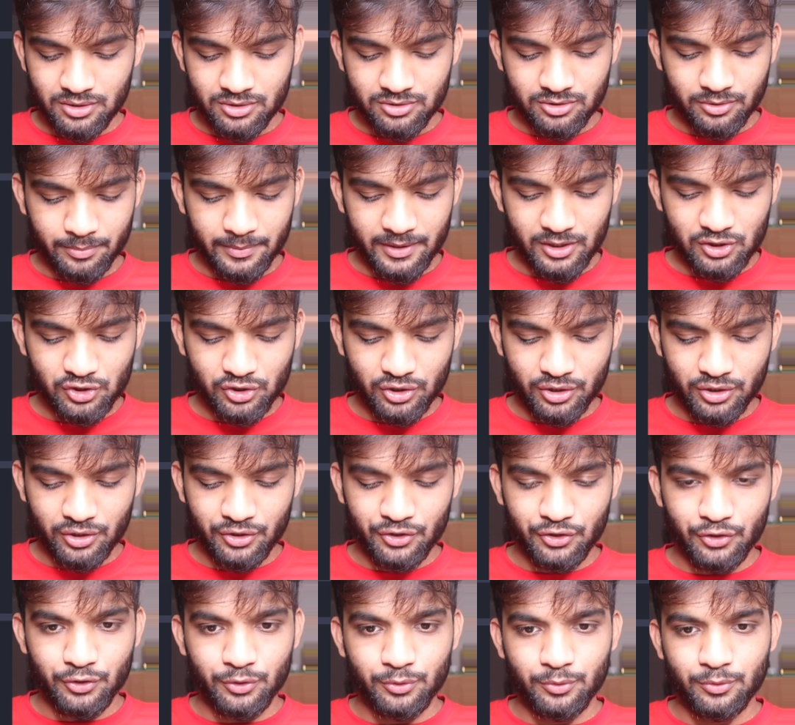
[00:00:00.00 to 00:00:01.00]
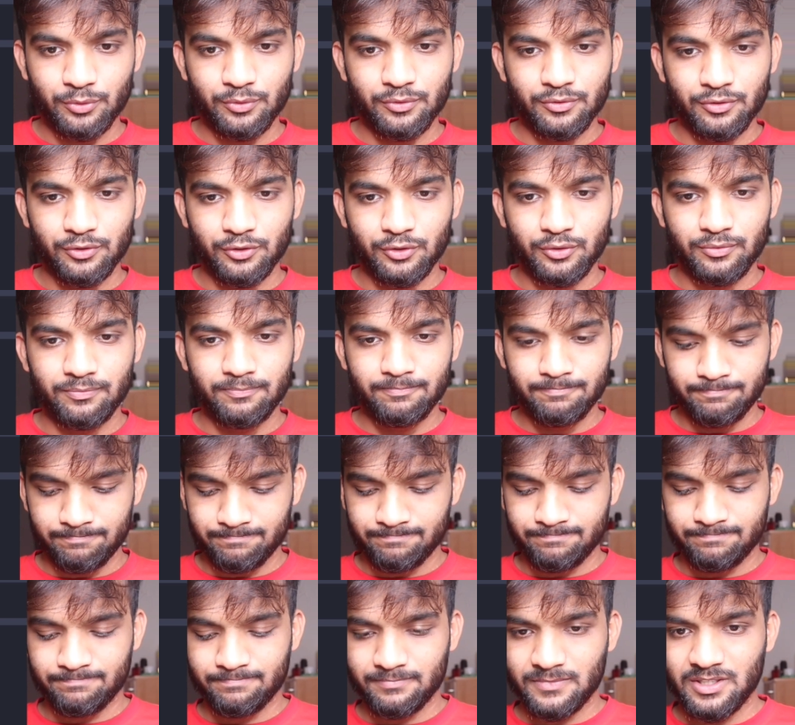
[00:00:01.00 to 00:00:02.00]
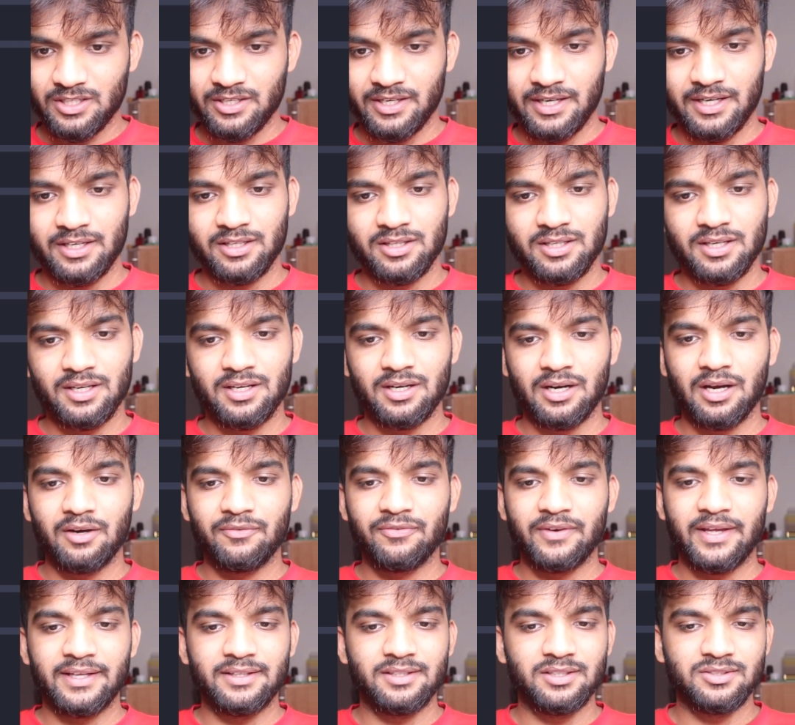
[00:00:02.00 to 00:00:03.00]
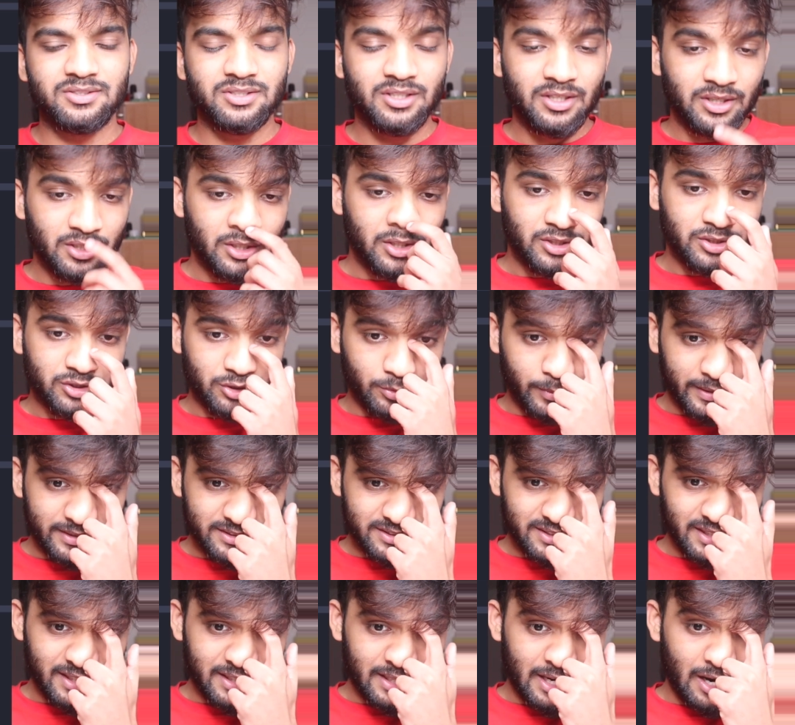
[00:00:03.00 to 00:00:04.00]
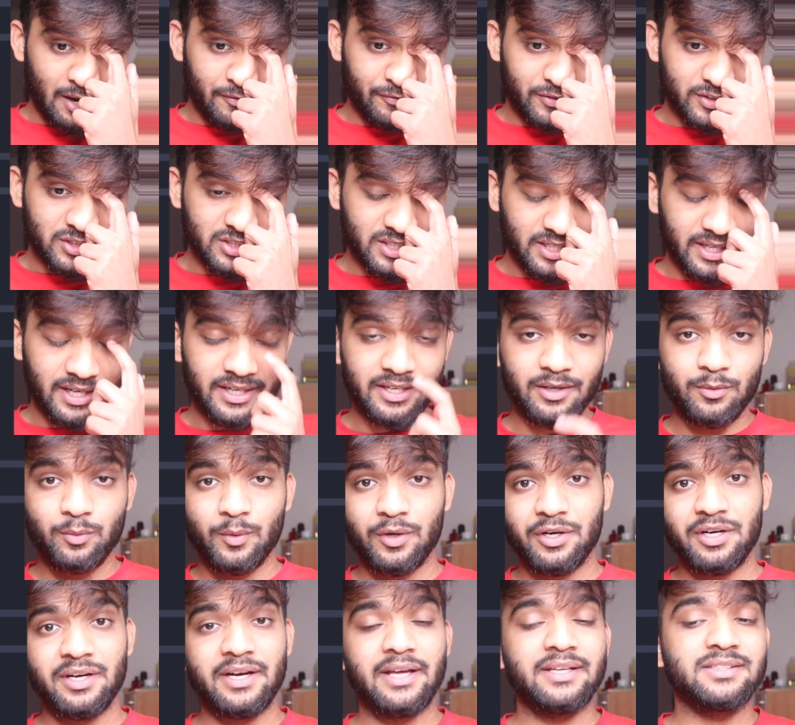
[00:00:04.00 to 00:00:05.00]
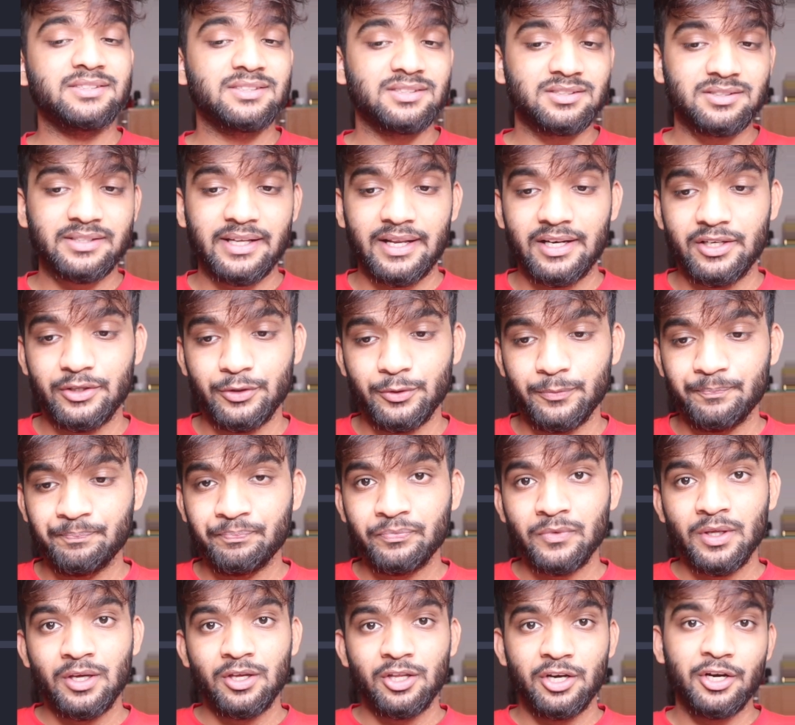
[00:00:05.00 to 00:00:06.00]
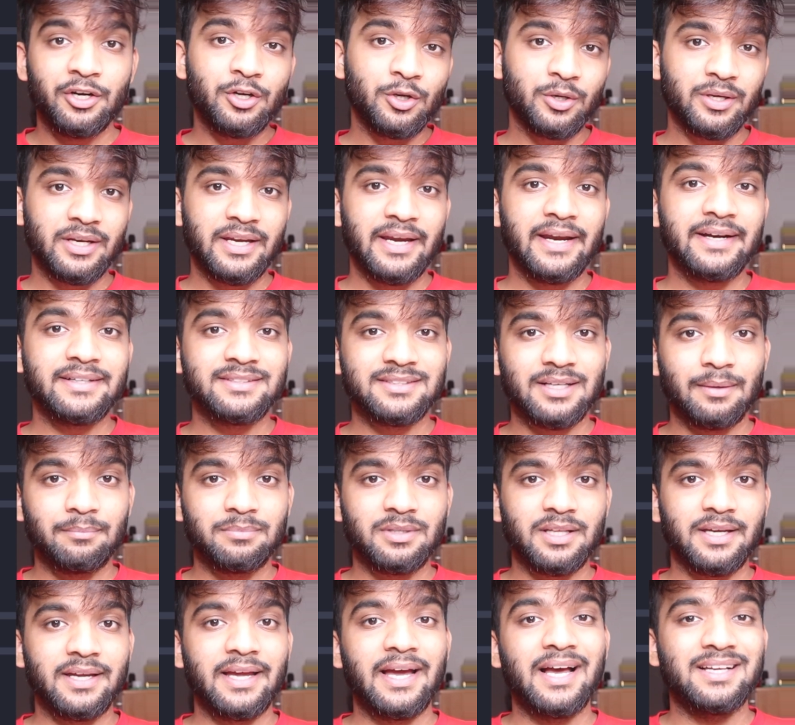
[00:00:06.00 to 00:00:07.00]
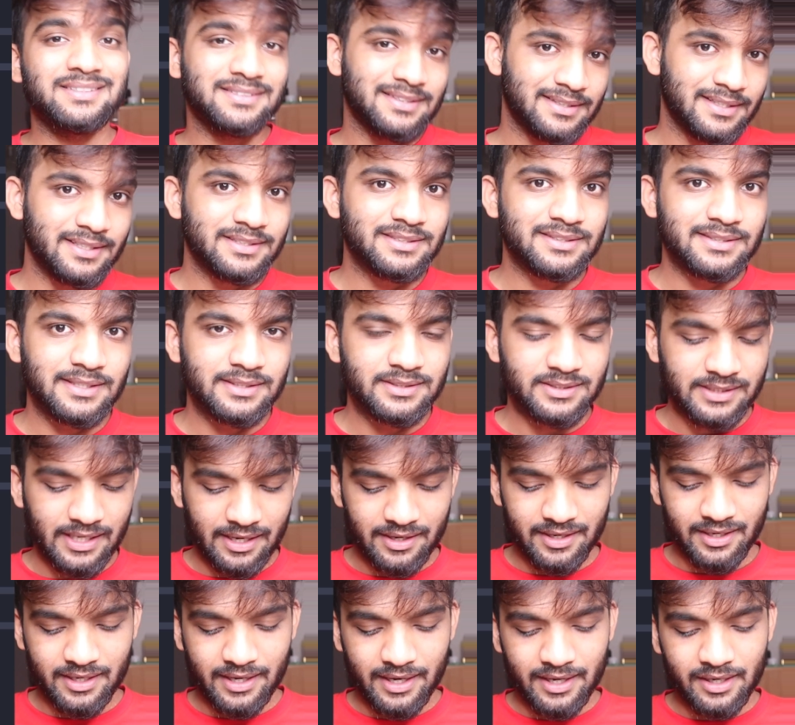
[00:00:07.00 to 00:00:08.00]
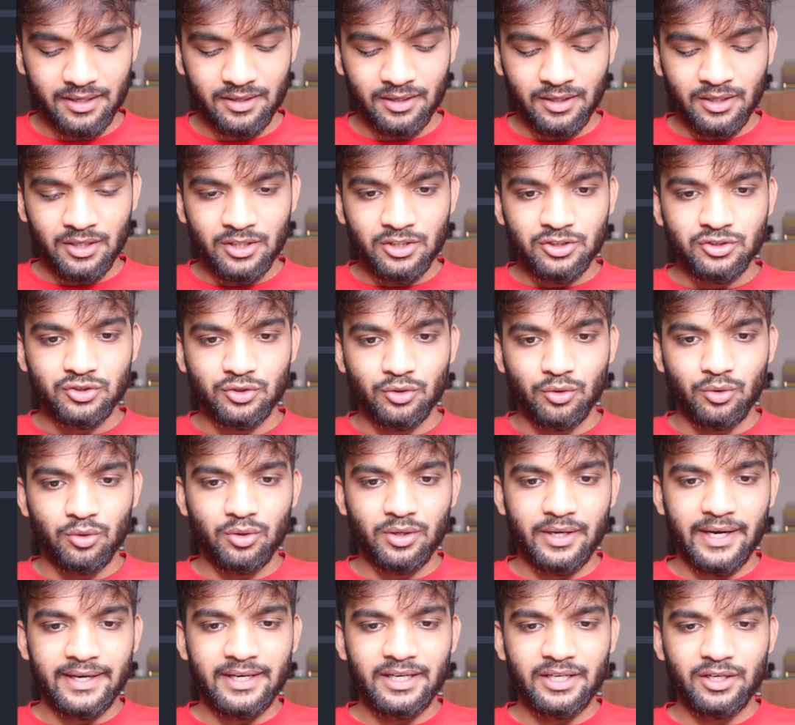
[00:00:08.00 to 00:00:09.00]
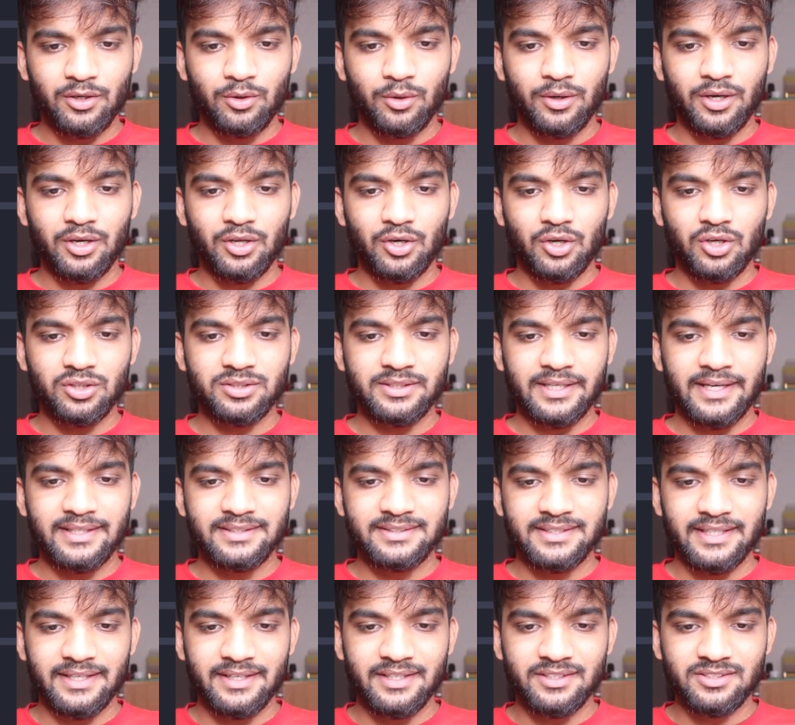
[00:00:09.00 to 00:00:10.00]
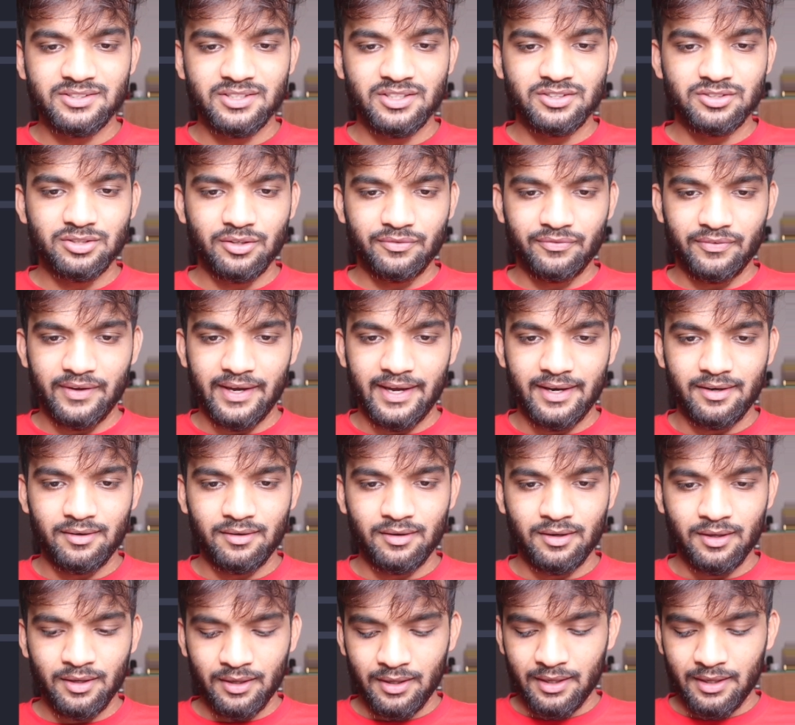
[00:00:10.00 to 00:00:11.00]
So make sure you create the graph like this. So once the graph is created, what did I tell you? Need to create something as a distance array, right? So kindly go across and say distance of n,